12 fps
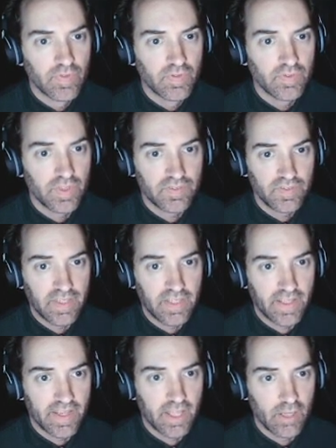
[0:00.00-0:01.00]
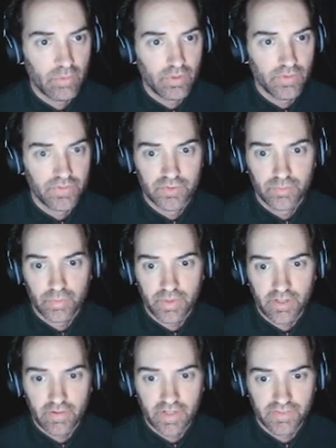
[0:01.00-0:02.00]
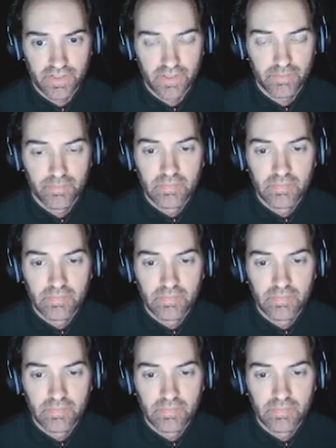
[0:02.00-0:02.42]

"16 catapults is pretty crazy.